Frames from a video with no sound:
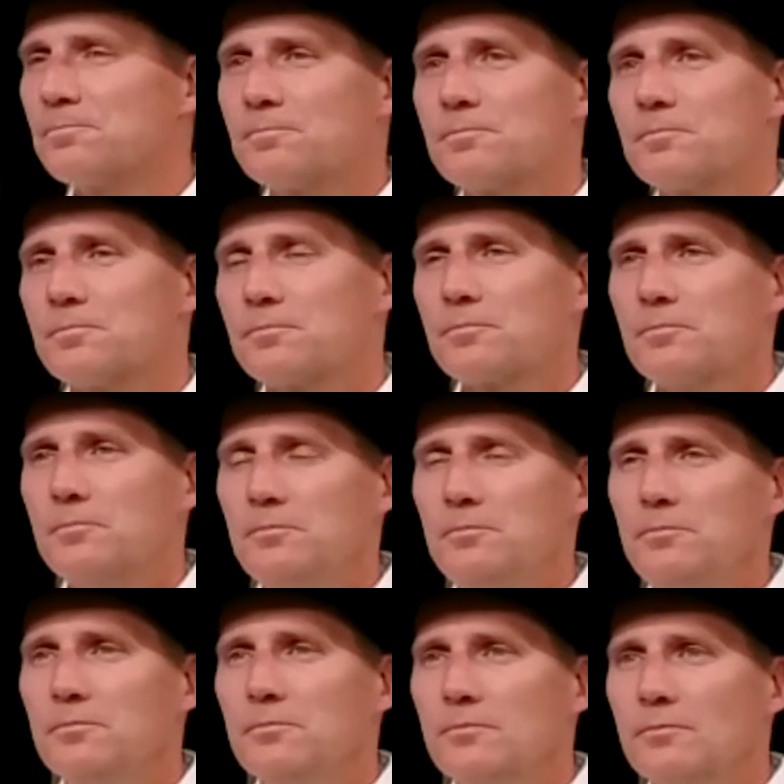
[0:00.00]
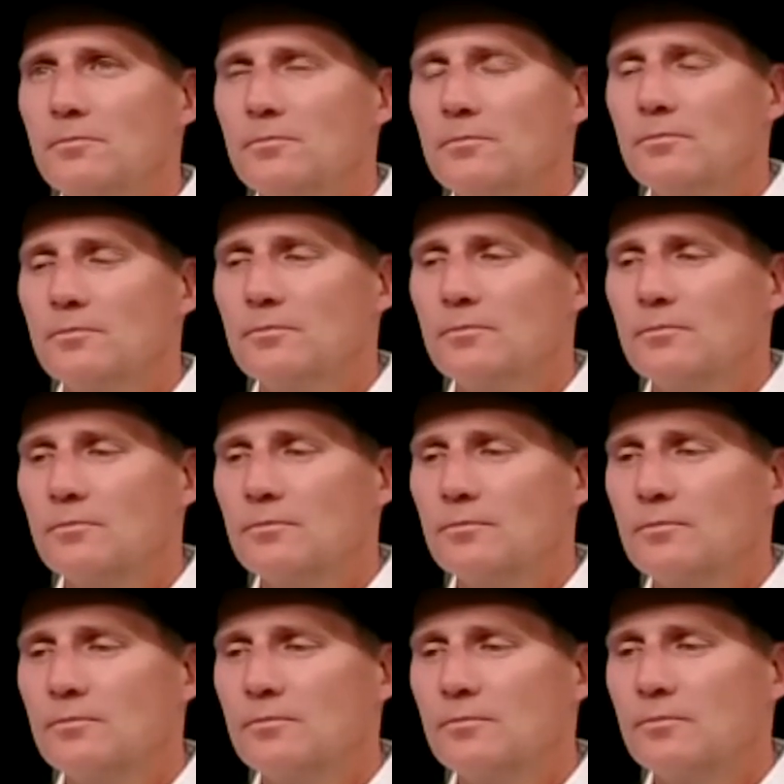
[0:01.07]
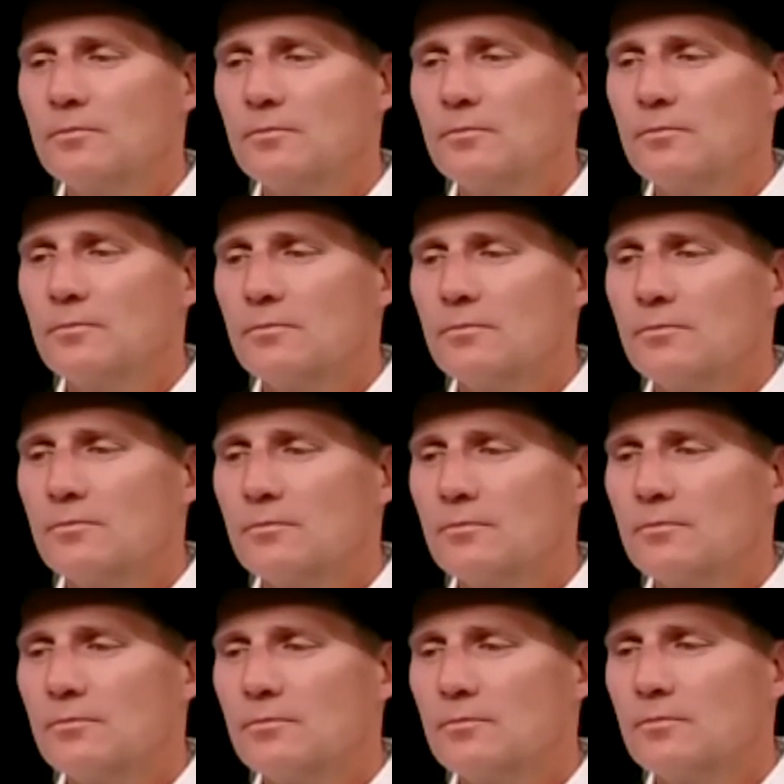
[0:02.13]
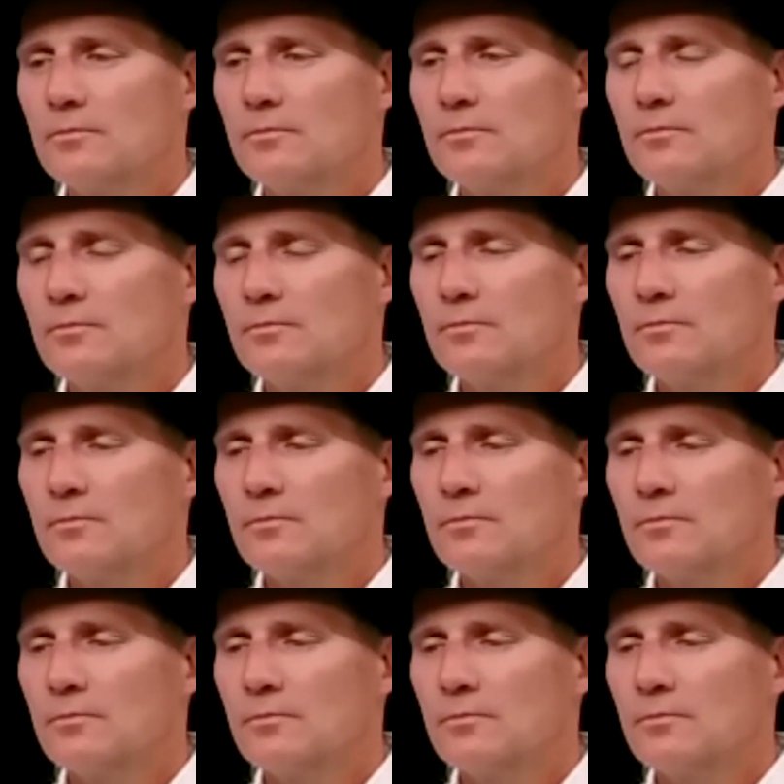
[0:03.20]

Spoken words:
(not speaking)